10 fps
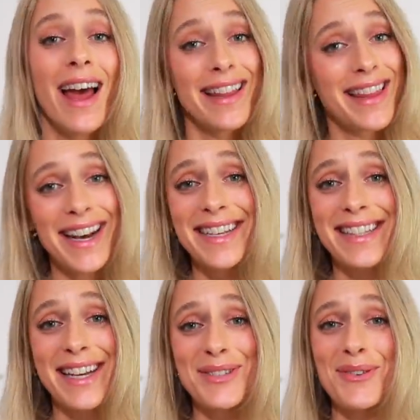And that is
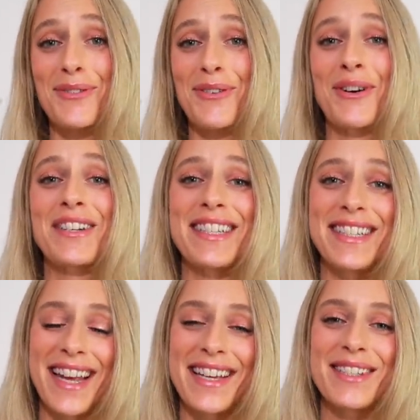it for
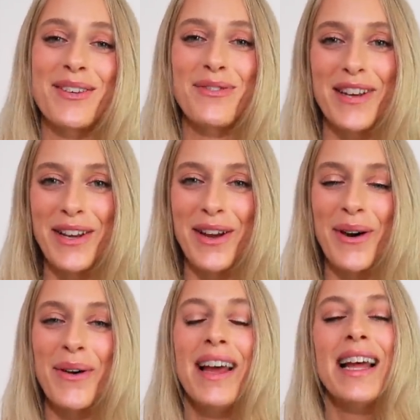today's
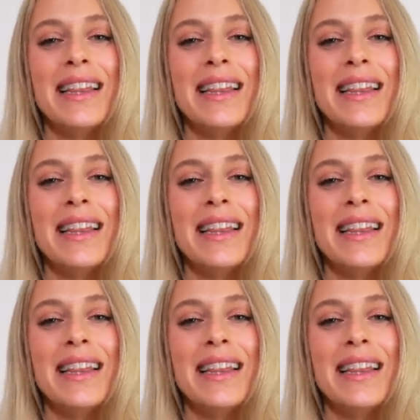video.